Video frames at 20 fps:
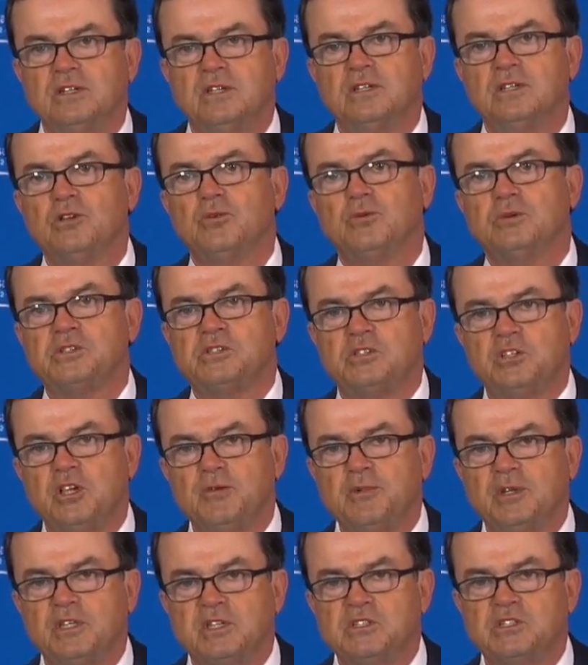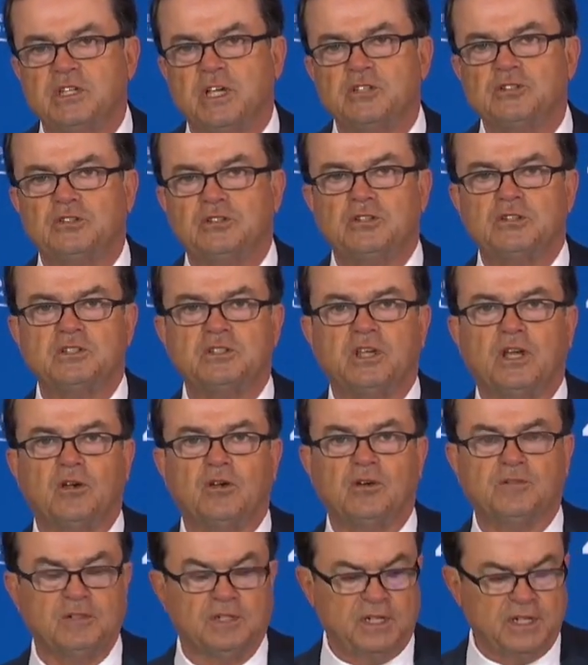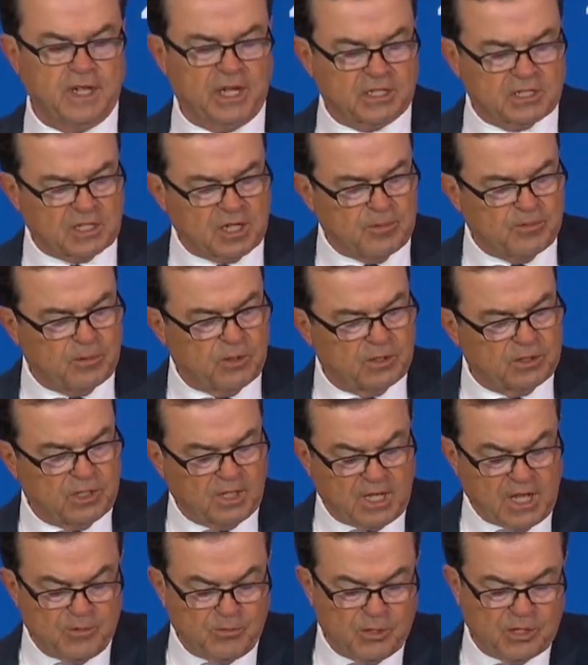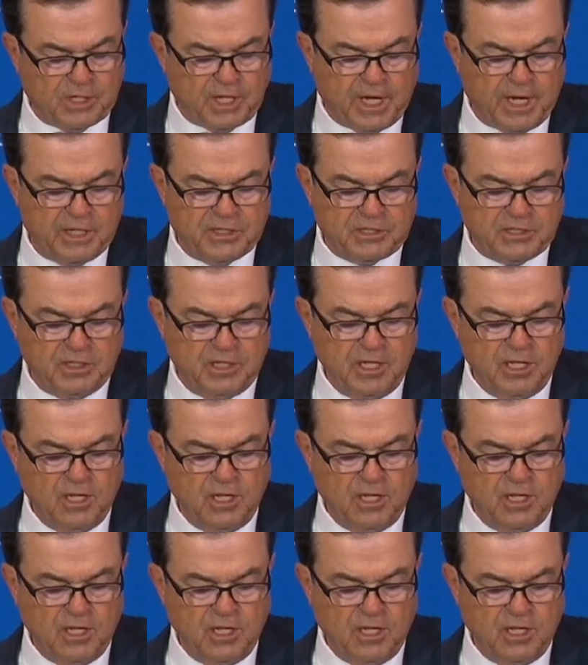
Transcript: You will see them at the sessions over the next couple, couple days.